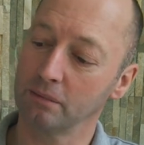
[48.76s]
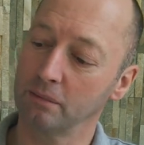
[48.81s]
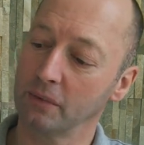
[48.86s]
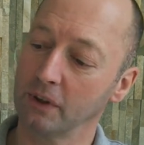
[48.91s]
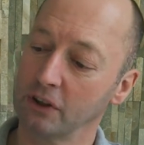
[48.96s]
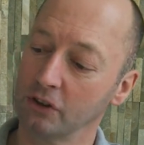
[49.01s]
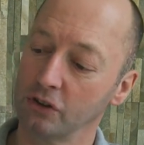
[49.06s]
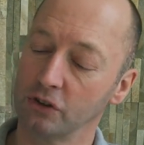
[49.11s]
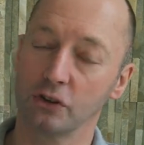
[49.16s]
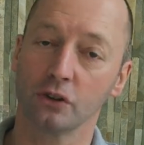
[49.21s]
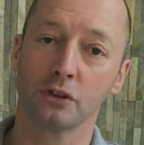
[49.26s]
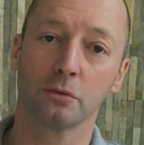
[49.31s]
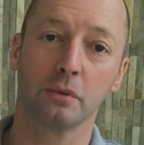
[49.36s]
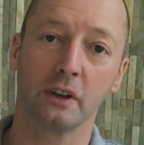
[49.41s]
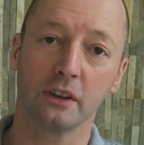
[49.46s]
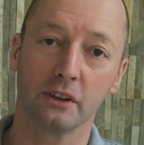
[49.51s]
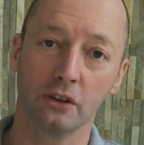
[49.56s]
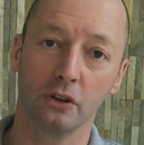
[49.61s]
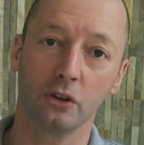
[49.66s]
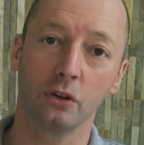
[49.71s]
because you're
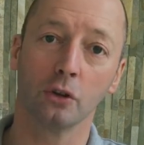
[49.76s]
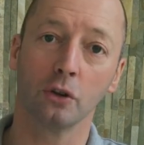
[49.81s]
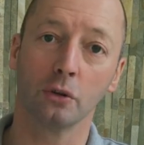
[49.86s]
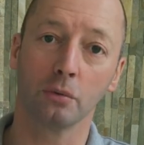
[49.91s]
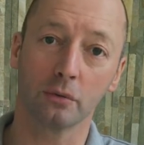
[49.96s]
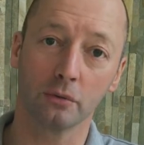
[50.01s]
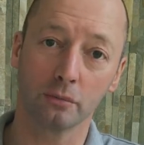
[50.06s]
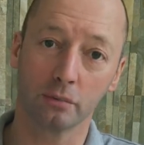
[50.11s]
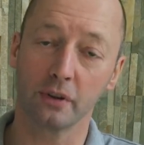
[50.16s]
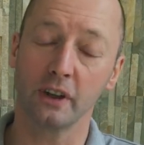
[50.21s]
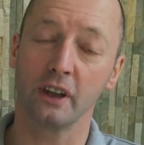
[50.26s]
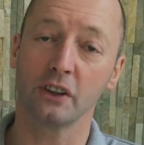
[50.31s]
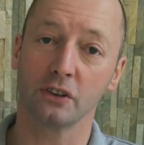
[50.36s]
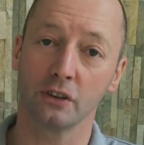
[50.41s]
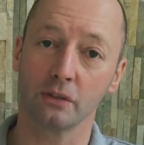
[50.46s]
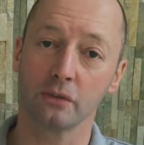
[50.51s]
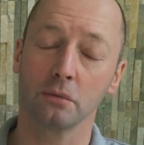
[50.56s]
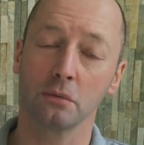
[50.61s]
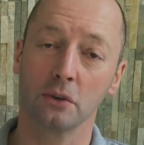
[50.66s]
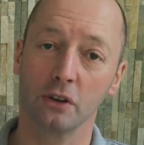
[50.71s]
spreading your
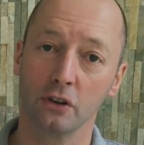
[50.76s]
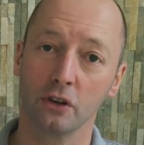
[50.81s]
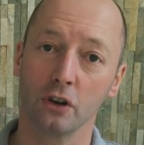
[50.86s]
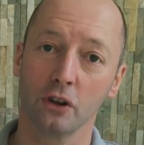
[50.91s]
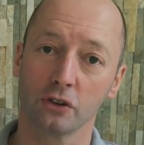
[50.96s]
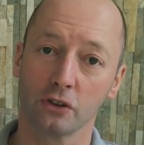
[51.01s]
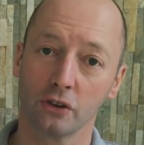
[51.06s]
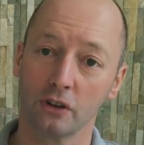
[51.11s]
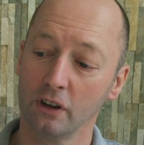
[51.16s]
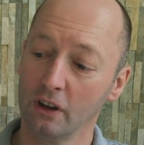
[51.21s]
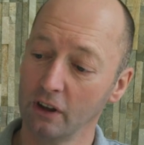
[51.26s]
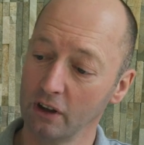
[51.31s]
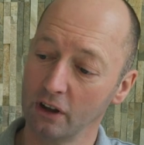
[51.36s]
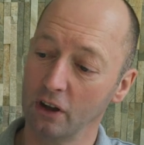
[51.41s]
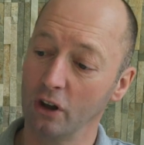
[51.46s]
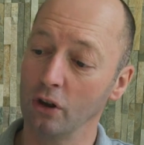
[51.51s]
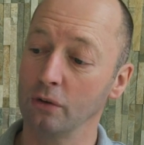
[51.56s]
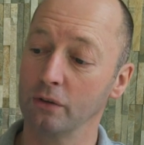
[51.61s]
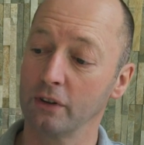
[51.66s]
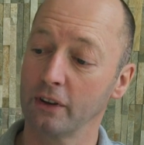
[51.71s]
pressure from your nozzle
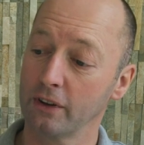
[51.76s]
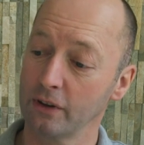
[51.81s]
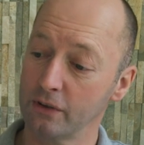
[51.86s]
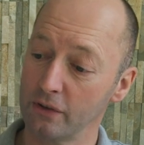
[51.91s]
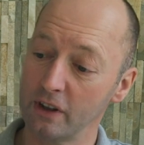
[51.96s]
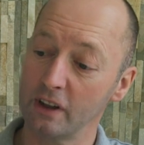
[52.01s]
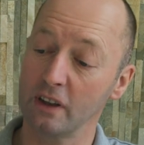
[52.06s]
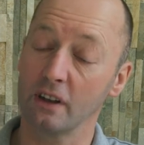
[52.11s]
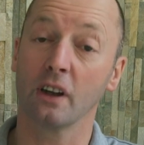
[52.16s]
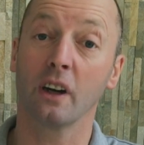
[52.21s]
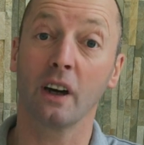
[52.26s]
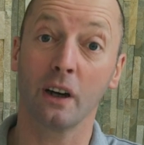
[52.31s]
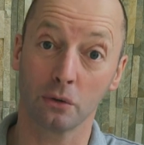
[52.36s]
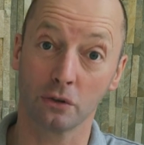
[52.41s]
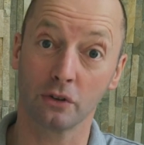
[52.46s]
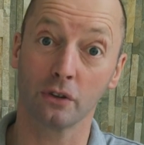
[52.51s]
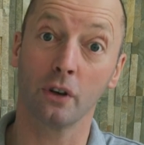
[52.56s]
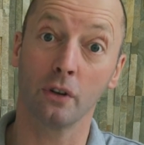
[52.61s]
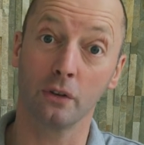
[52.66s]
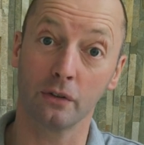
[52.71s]
over three
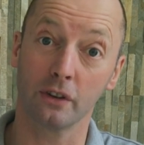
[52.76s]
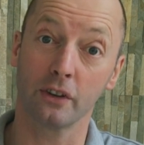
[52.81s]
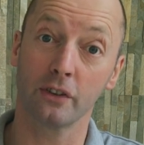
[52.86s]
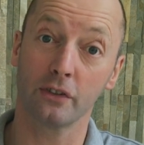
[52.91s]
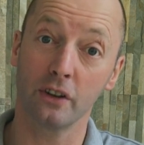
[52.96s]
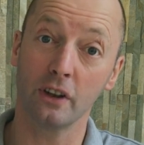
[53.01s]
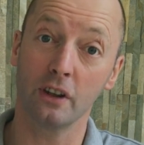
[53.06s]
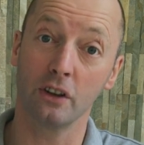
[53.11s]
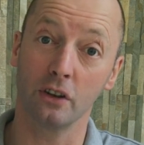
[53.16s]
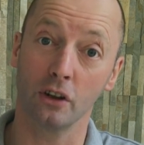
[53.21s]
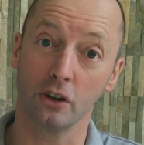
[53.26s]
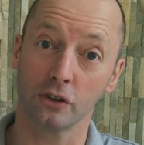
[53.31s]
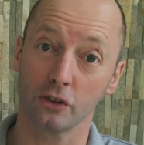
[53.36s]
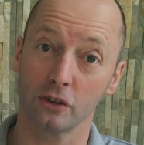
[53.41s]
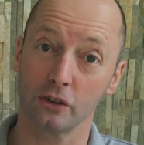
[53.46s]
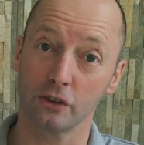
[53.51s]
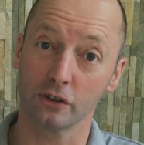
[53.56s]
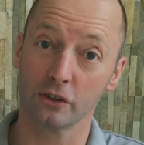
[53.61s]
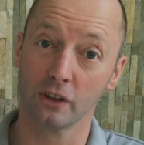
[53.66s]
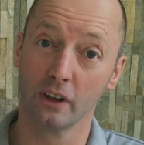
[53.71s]

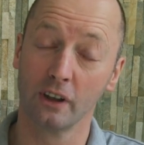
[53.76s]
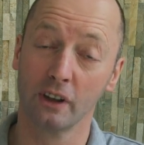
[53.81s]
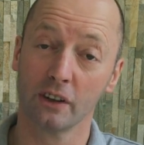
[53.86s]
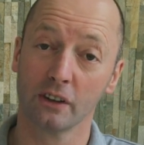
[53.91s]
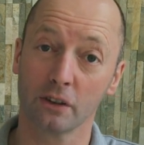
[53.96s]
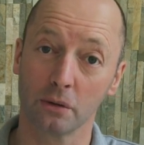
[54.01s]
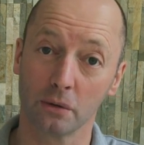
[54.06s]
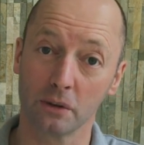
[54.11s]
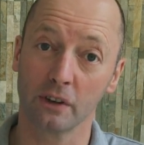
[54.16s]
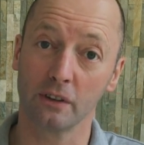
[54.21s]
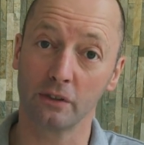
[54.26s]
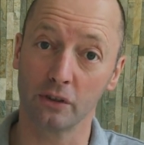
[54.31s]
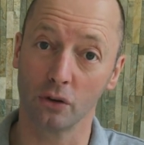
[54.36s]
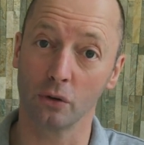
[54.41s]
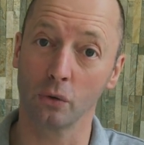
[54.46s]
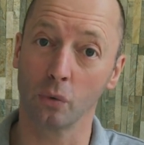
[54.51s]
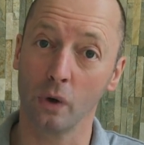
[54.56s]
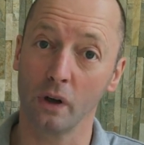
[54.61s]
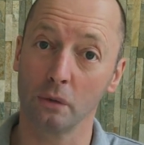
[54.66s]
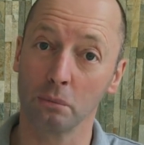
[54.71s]
nozzles. So it gives
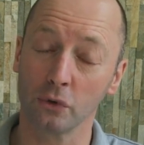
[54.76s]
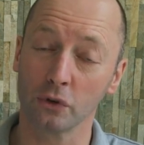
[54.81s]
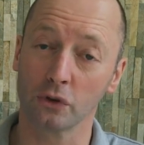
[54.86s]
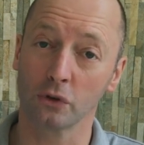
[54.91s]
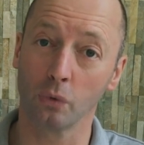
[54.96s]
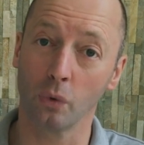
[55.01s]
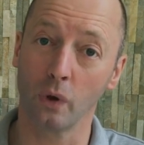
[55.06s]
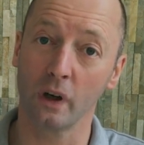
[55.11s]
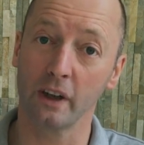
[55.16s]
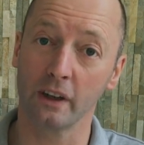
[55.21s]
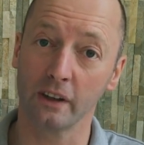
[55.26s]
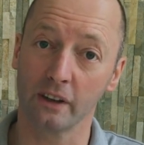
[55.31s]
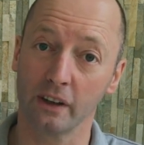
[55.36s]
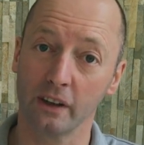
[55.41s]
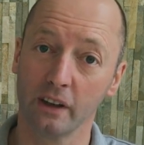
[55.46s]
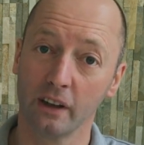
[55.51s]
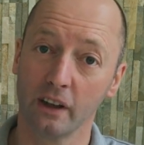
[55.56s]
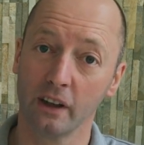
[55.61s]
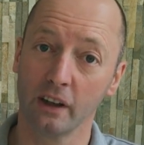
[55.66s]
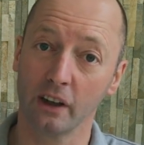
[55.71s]
you a much
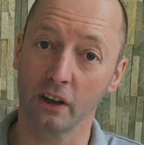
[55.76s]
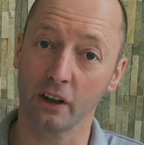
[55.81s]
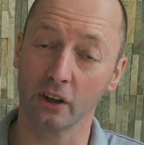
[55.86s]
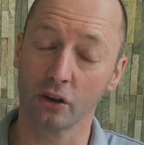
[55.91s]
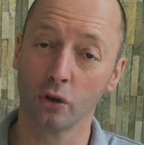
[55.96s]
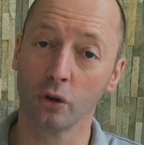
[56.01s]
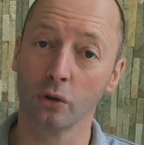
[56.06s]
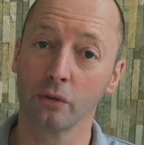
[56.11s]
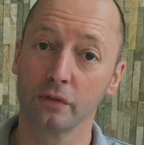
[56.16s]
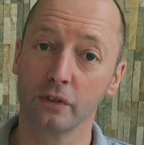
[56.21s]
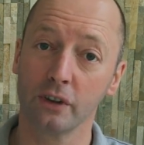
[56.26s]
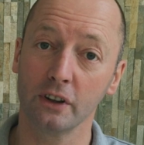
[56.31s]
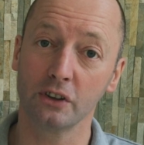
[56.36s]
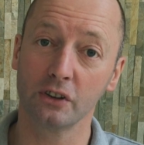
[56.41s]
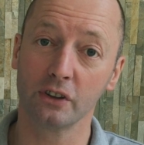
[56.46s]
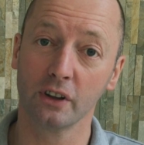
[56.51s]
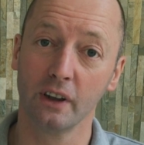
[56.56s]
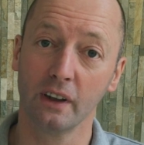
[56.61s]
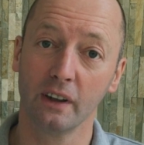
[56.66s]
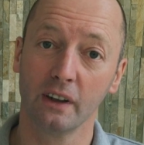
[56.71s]
wider
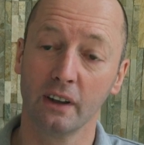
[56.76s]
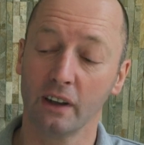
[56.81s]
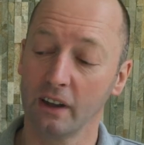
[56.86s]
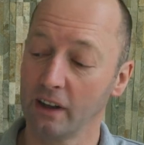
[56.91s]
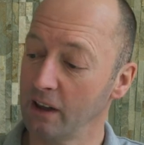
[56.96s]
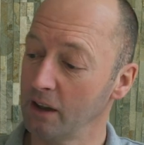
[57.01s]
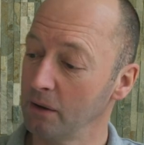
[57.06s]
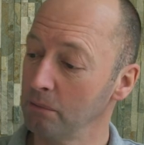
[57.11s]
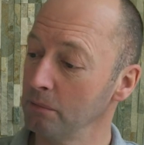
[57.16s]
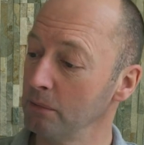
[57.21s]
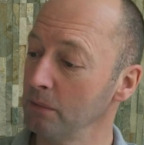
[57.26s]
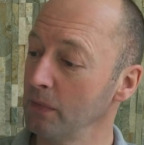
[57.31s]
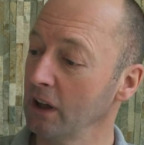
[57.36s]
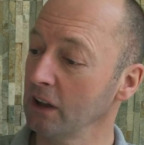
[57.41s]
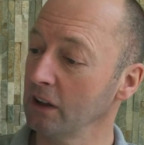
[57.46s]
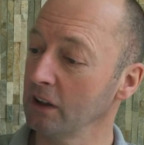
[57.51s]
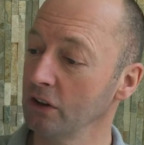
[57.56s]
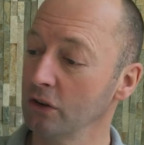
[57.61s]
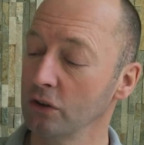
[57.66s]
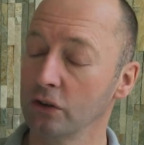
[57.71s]
coverage,
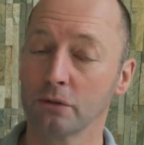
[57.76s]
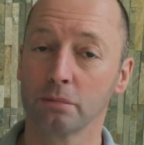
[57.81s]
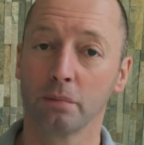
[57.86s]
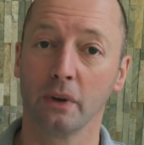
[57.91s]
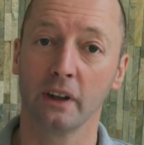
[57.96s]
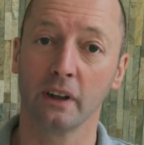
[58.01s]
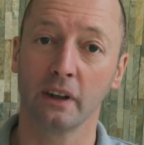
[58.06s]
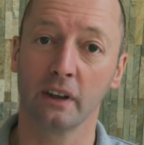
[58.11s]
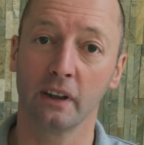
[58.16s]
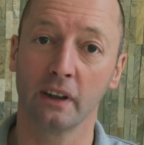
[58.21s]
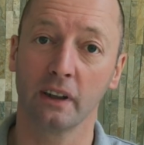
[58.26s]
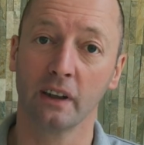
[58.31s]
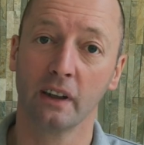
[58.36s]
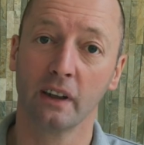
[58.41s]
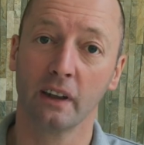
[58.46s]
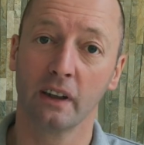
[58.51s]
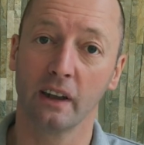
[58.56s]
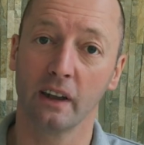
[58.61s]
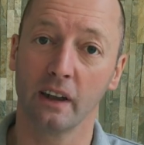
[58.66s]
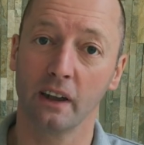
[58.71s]
mainly used by
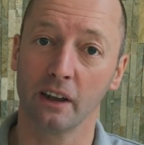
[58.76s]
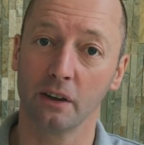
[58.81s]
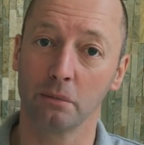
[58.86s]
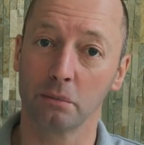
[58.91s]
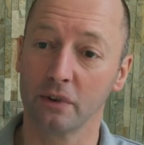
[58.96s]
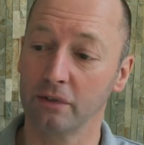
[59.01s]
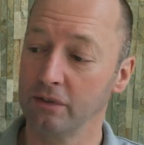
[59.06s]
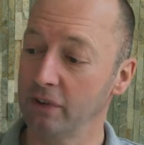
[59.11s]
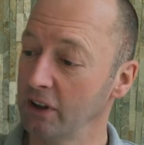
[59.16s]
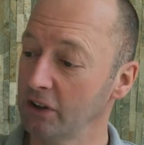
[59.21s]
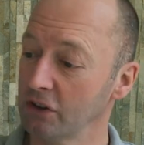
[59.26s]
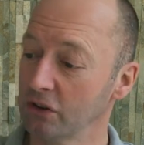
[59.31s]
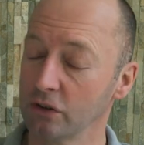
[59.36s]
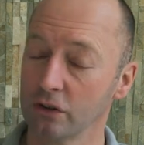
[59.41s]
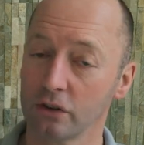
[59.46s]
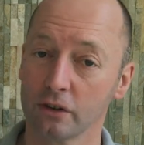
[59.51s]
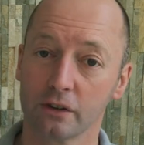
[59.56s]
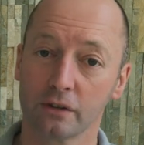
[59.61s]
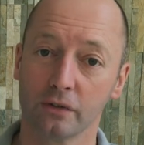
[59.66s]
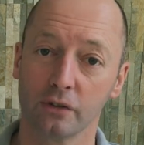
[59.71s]

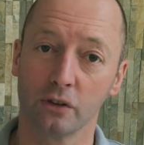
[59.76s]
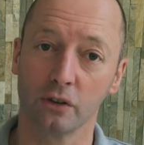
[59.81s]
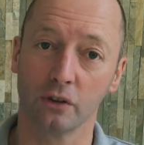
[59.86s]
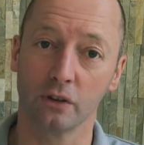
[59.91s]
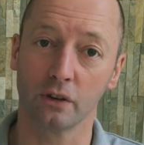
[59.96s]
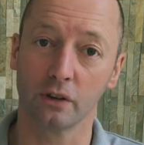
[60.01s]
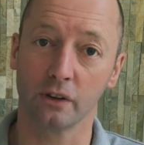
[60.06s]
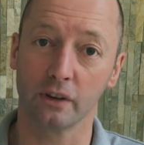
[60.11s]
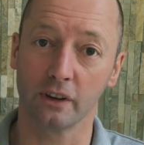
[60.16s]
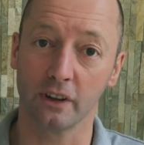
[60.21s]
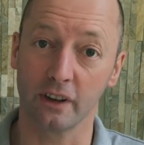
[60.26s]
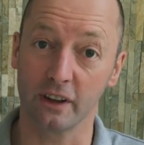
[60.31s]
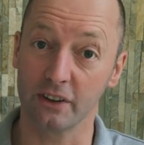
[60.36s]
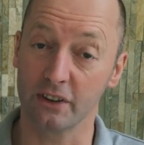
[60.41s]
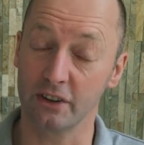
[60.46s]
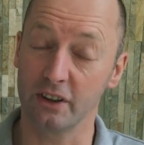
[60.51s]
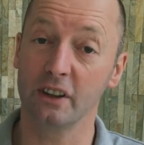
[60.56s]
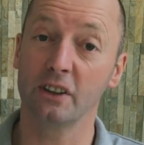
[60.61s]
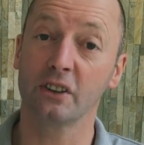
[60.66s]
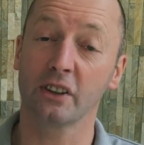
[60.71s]
professionals for
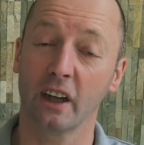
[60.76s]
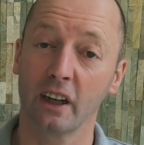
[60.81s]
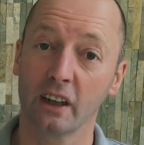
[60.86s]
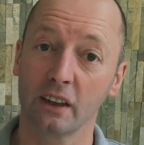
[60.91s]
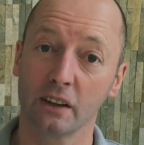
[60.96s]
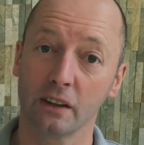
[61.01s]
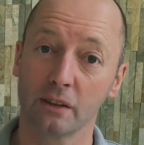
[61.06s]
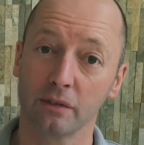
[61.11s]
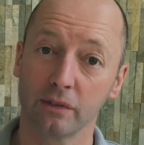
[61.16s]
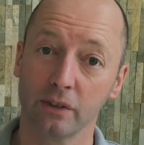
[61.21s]
detailing